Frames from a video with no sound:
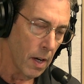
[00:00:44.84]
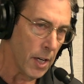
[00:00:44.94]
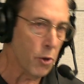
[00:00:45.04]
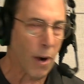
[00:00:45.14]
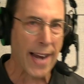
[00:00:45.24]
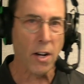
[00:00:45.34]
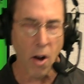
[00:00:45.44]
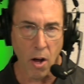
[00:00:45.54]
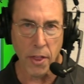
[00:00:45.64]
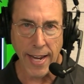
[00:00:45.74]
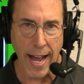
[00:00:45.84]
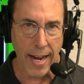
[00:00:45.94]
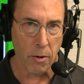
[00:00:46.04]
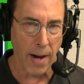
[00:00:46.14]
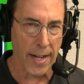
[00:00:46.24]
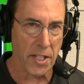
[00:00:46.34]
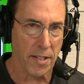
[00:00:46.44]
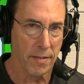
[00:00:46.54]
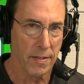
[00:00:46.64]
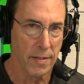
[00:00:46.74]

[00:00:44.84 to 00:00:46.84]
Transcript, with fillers: You try to call the IRS,